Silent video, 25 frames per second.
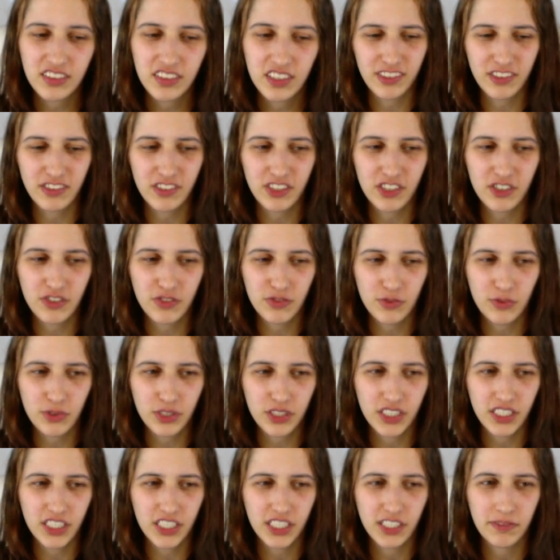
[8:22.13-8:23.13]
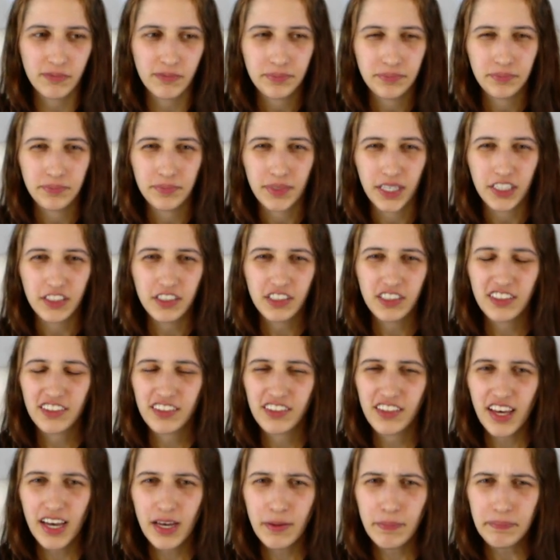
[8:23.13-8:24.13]
It didn't really melt
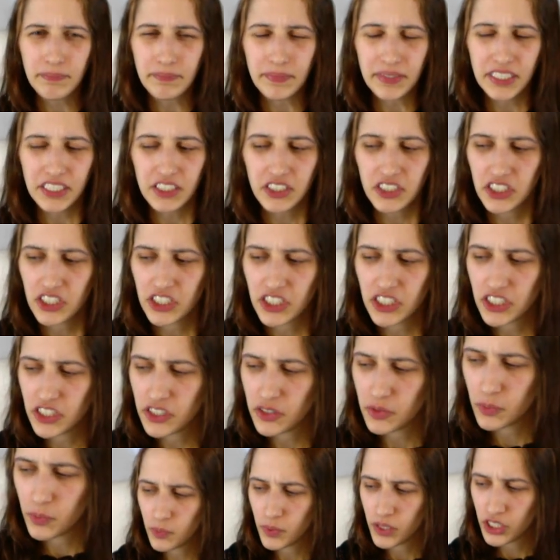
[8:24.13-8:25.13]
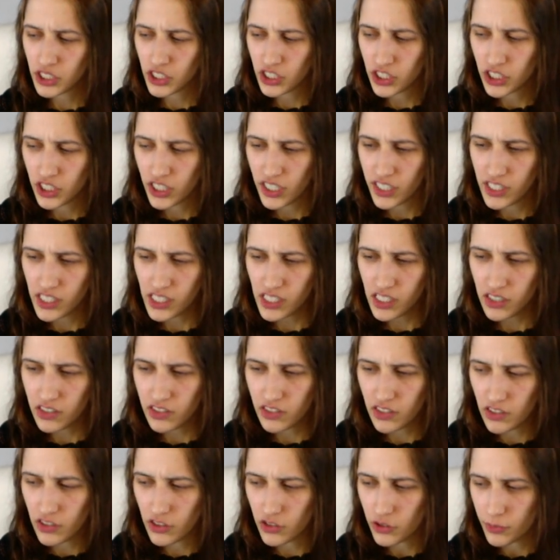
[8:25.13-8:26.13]
that much, which I think is
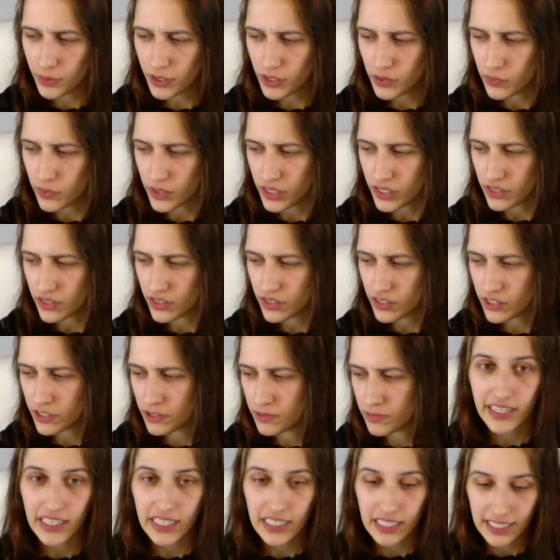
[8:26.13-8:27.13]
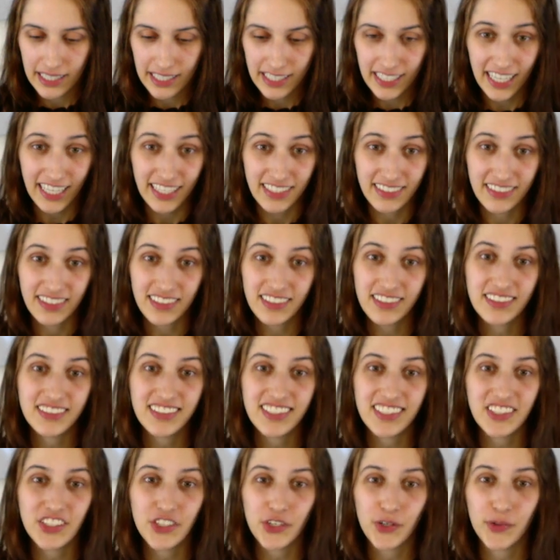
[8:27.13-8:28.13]
a little bit weird. Again, this is
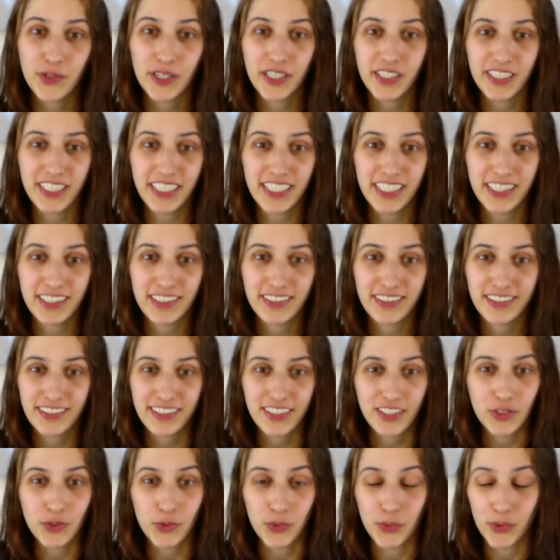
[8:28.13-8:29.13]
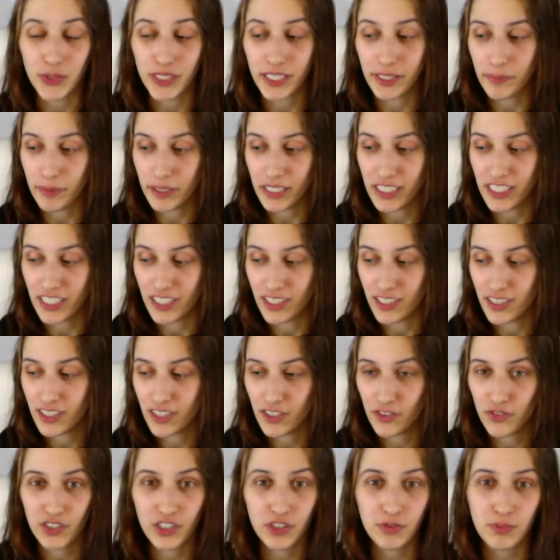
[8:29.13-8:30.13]
a totally skewed opinion
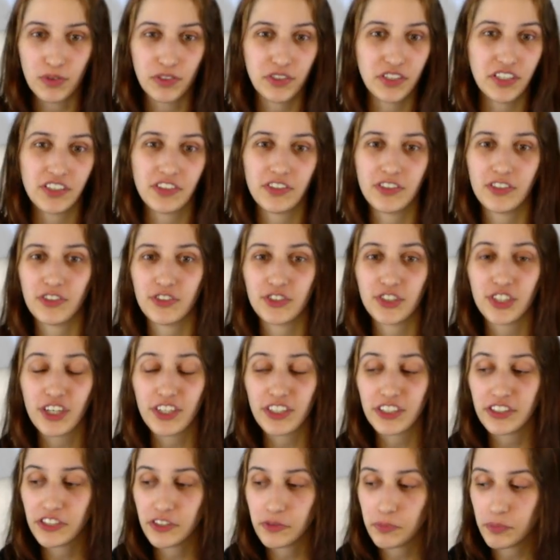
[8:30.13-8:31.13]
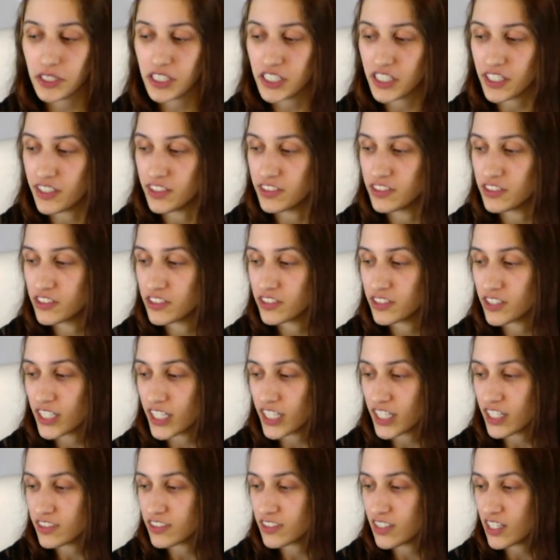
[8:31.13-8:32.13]
of this particular chocolate because, like
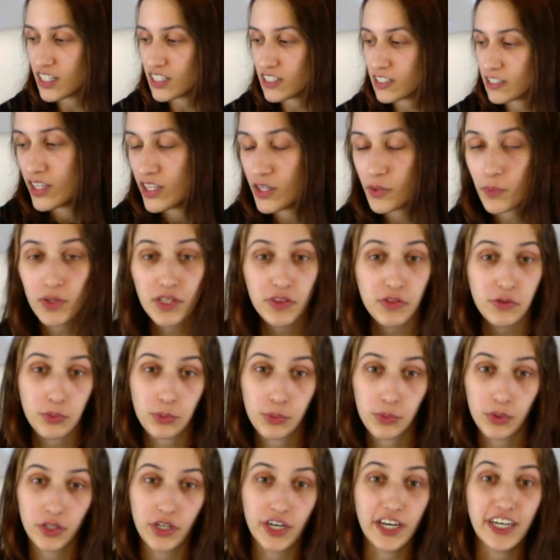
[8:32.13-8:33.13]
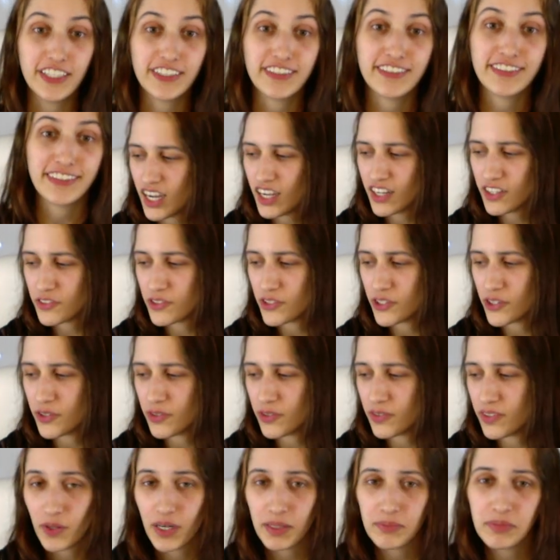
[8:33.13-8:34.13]
I said, it went through a lot. I don't
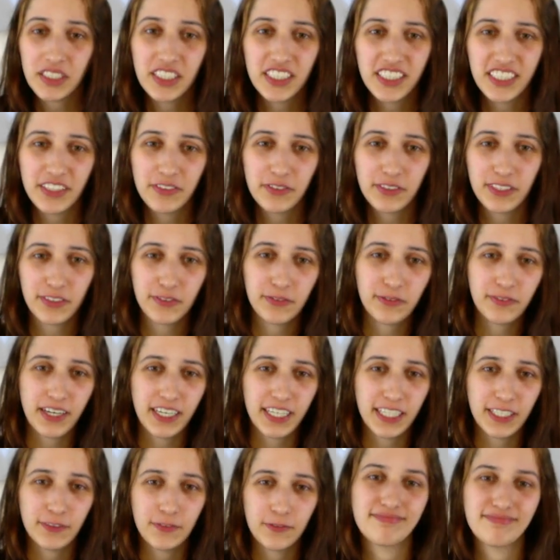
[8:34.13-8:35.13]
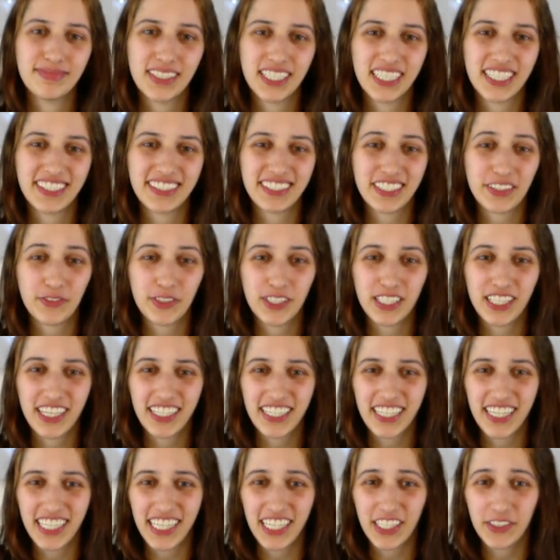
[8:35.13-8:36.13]
know. I'm gonna give it a 5 because I feel
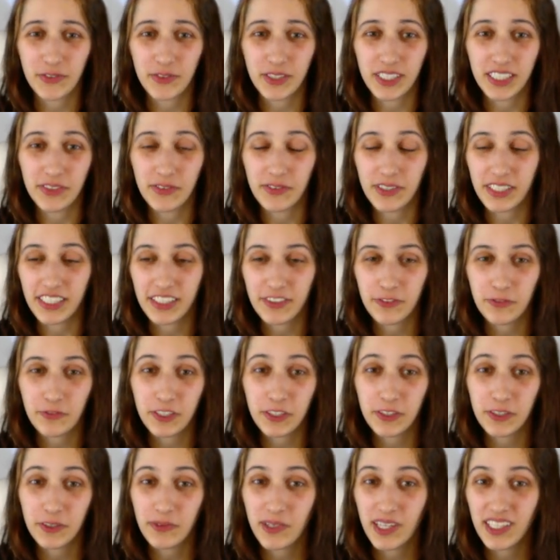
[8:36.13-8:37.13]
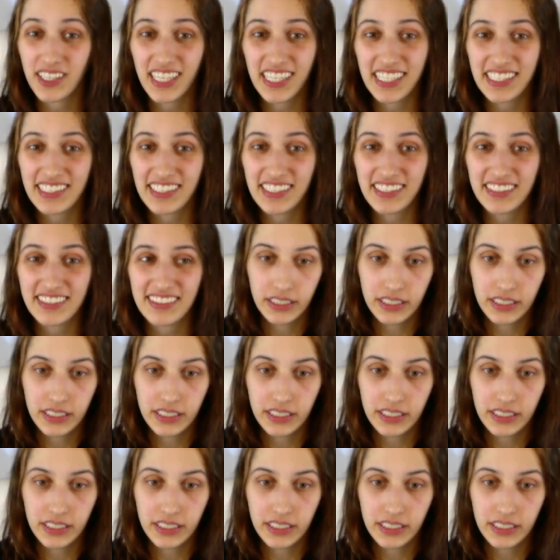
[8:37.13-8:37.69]
like I can't really rate it very well like this.